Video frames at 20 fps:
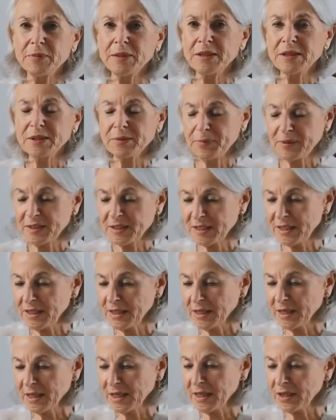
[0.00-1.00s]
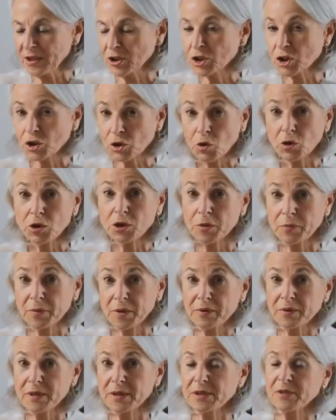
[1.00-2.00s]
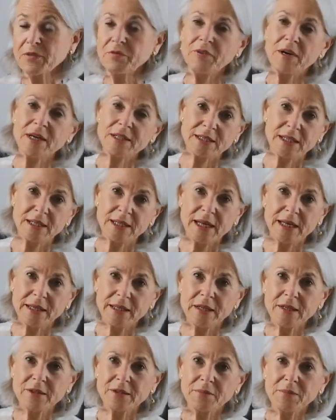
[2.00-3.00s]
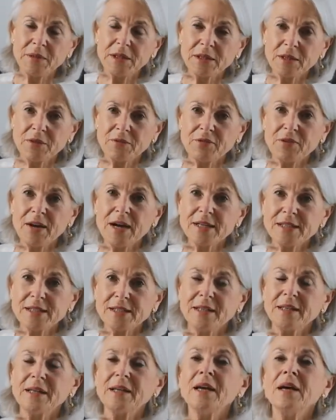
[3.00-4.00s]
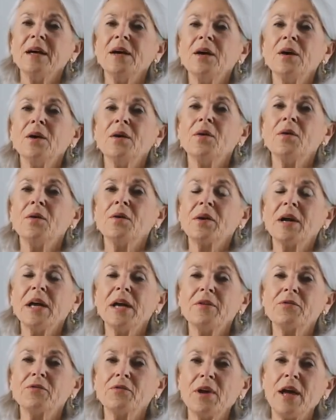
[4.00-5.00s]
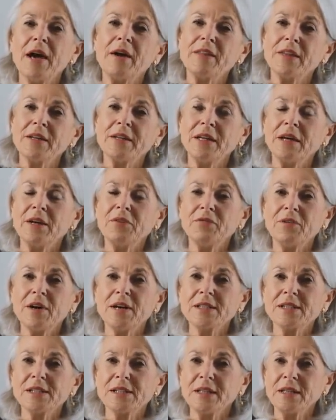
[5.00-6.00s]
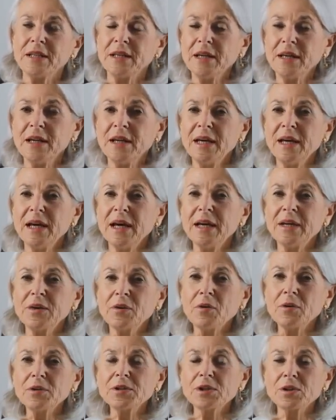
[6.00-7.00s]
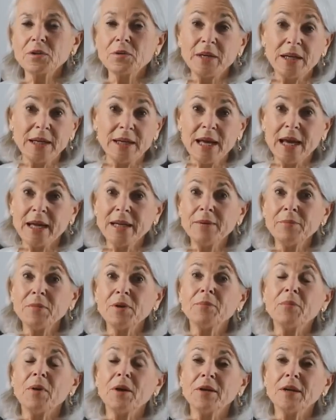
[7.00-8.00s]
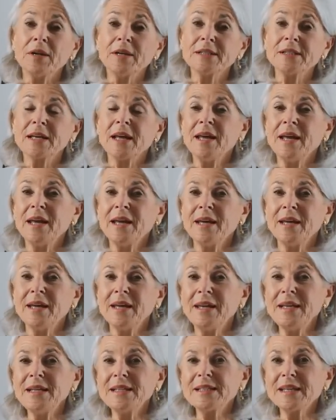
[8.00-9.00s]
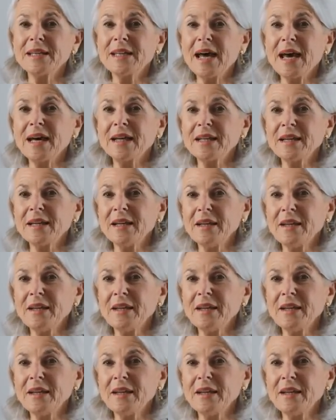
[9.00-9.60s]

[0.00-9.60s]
been seen in shorter periods of fasting, like intermittent fasting or every other day fasting, and also in animal models, is that